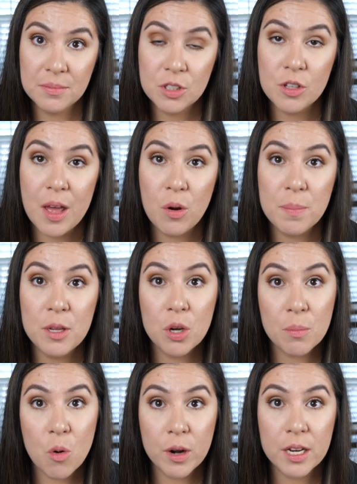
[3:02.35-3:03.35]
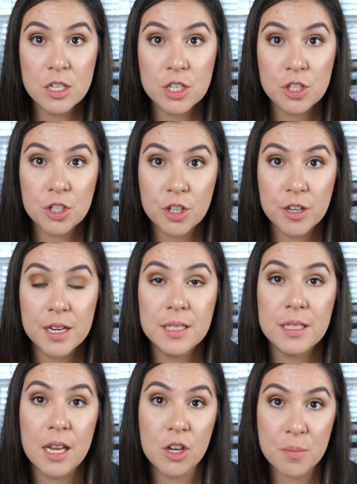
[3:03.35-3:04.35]
So that would be your mortgage
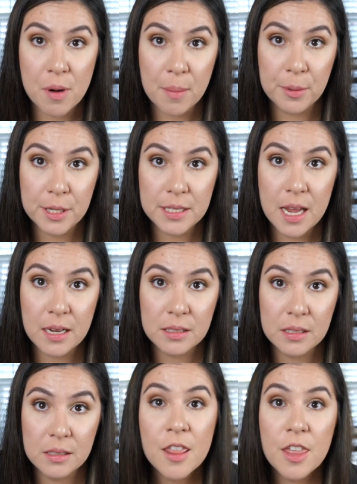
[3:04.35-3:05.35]
insurance and your property taxes.